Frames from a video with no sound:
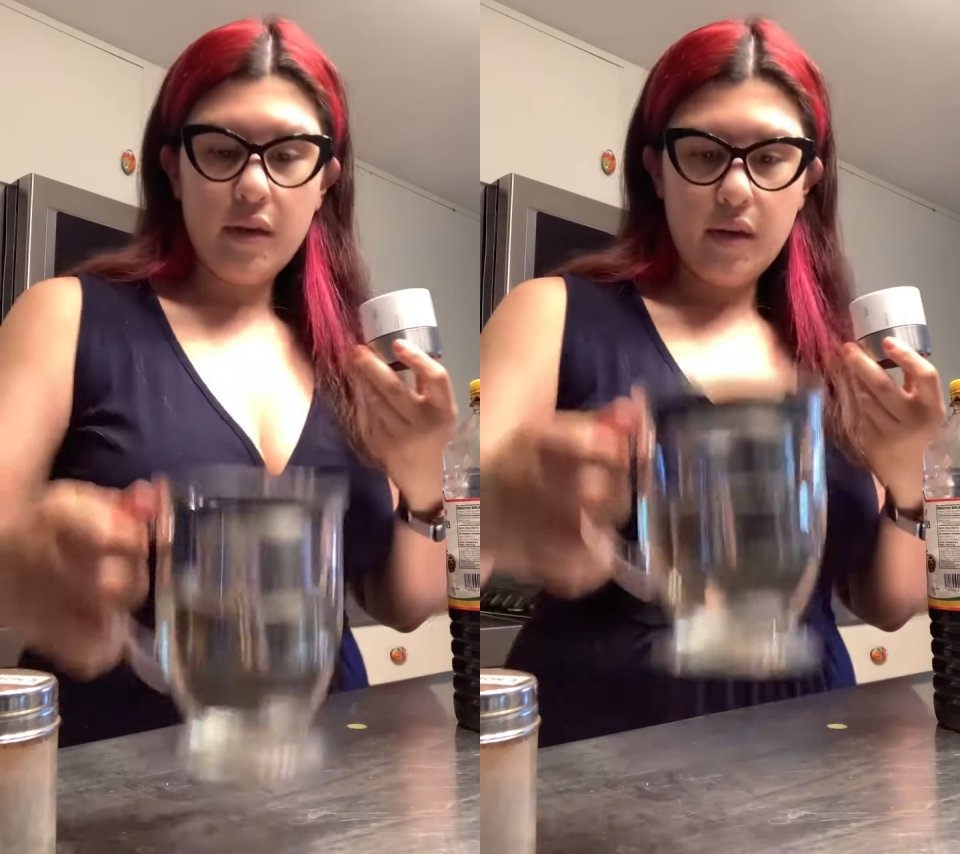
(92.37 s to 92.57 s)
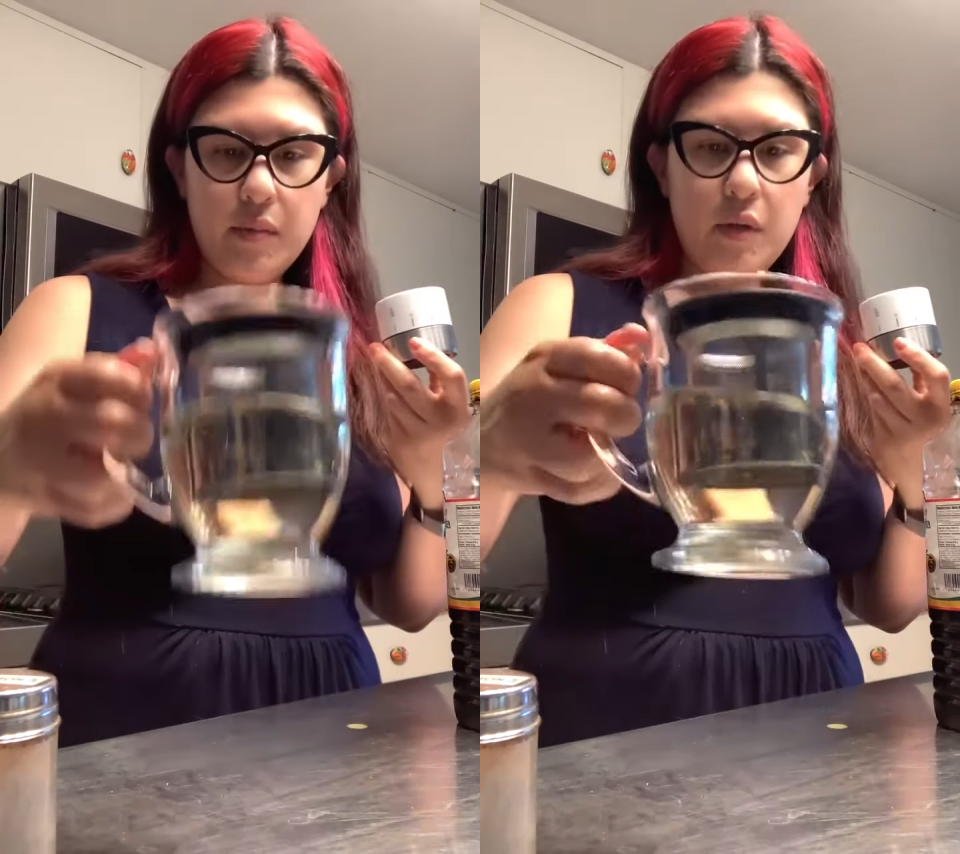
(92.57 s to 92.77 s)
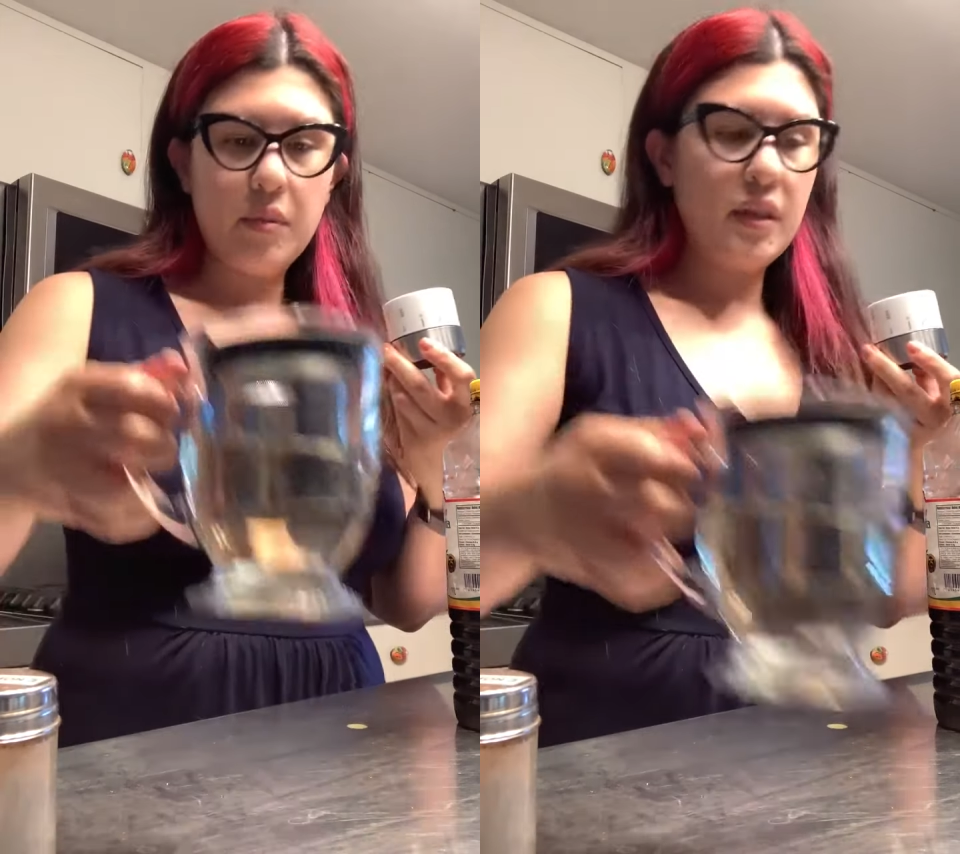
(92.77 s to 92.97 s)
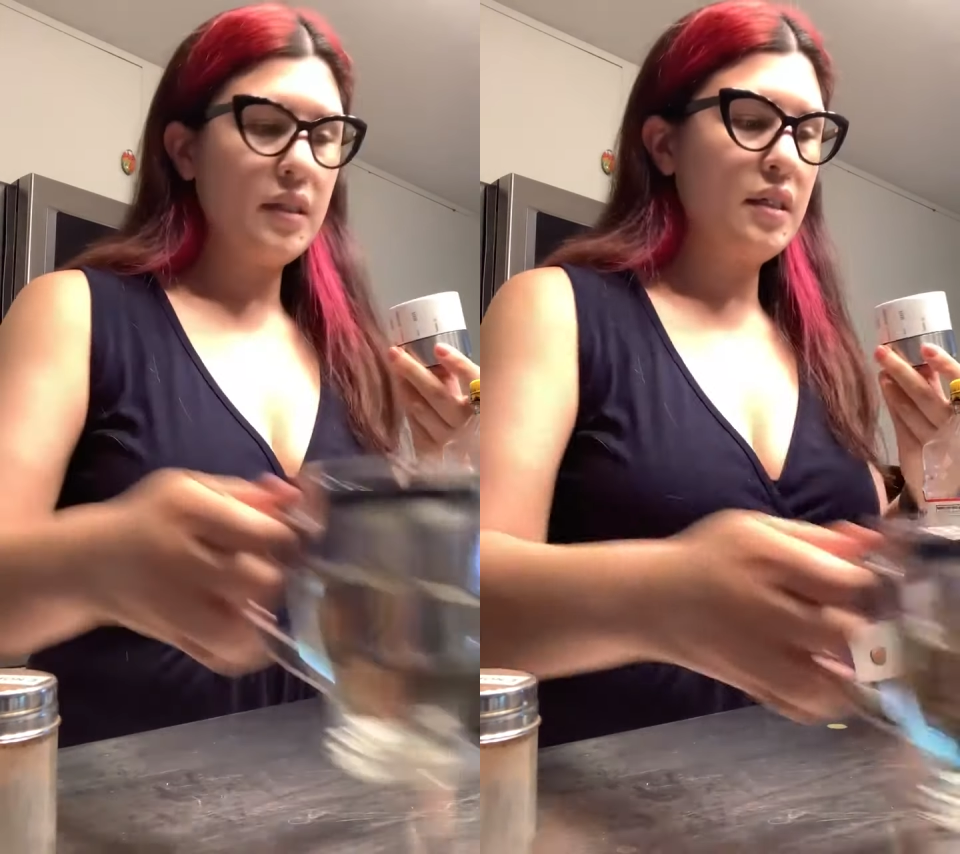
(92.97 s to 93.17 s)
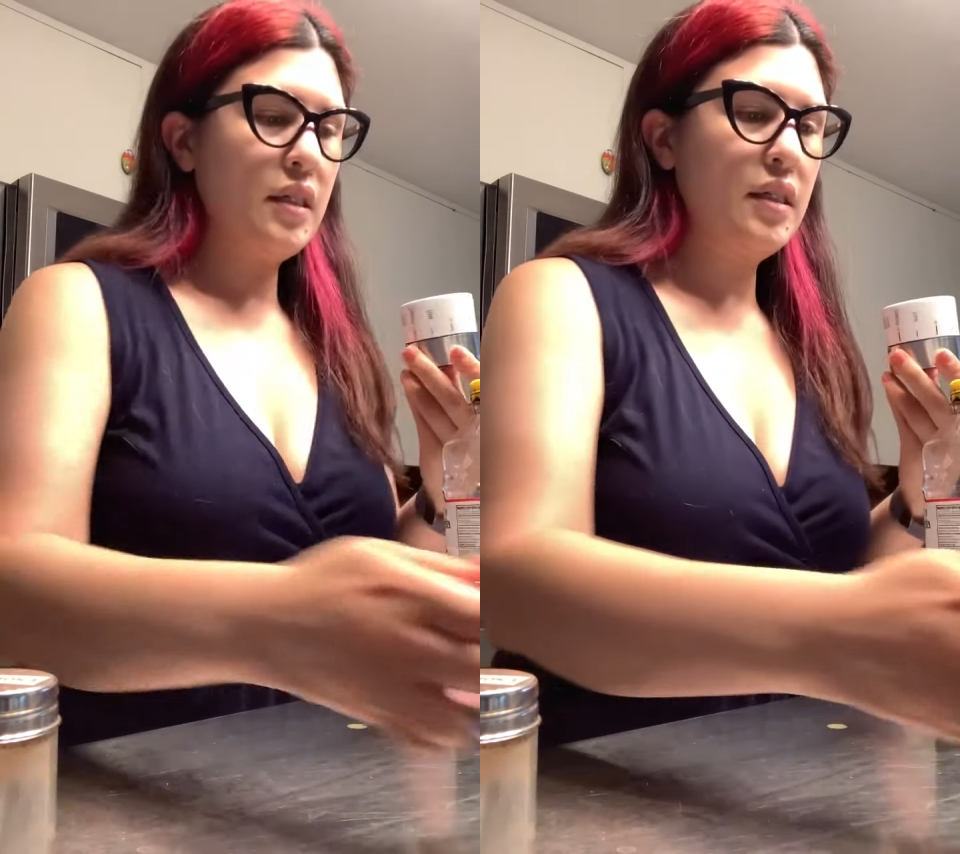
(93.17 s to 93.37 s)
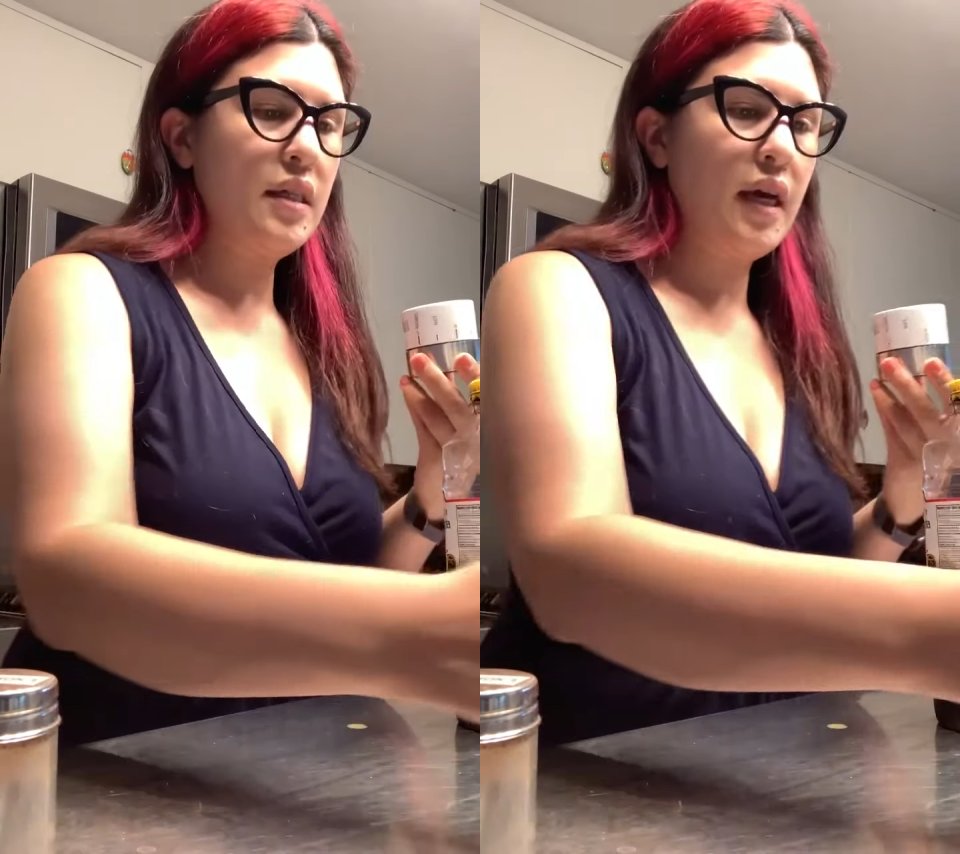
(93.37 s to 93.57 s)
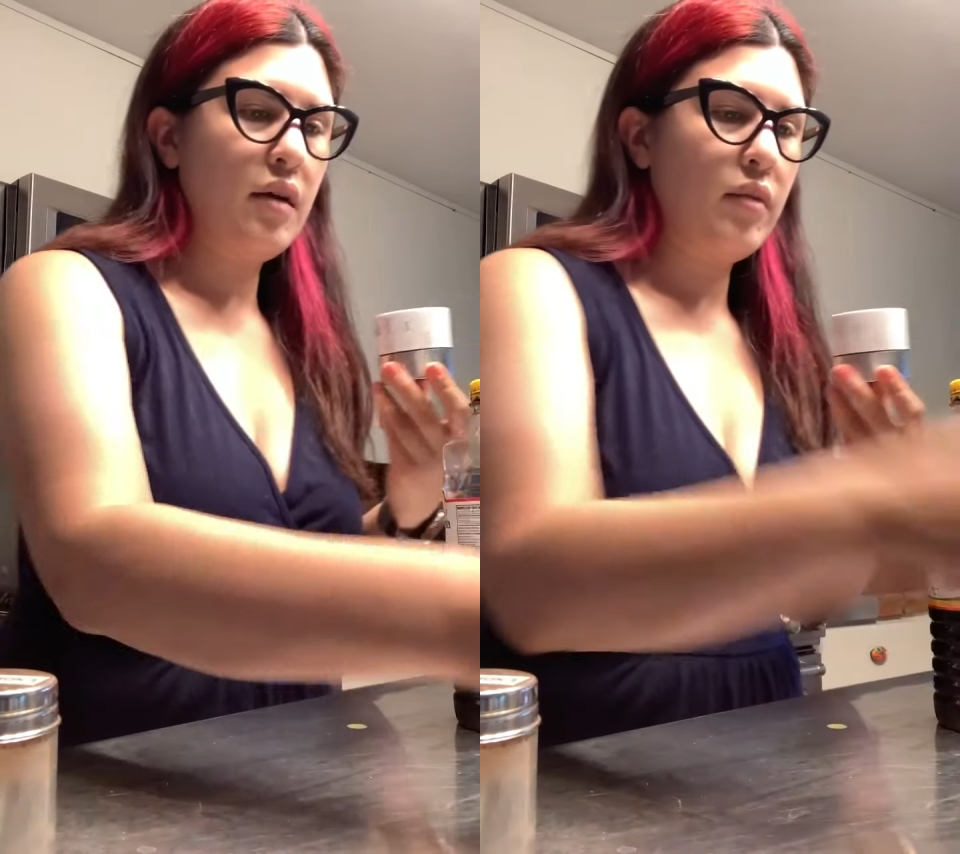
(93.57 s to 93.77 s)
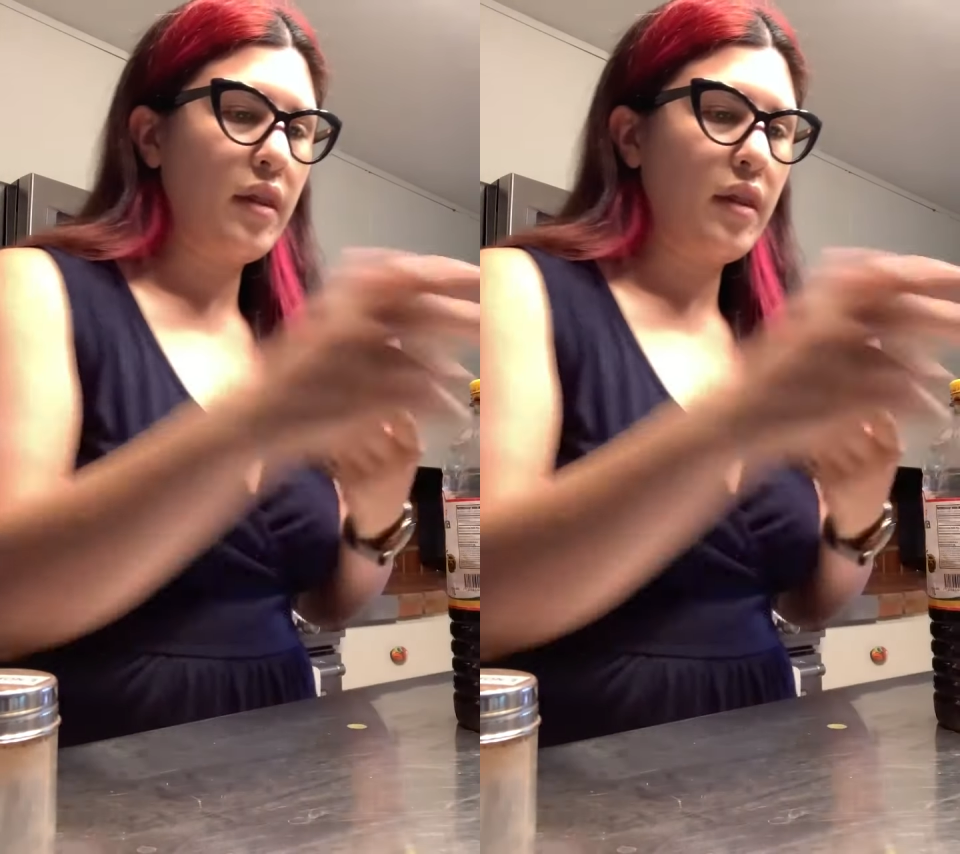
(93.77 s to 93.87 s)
I'm gonna put this to the side while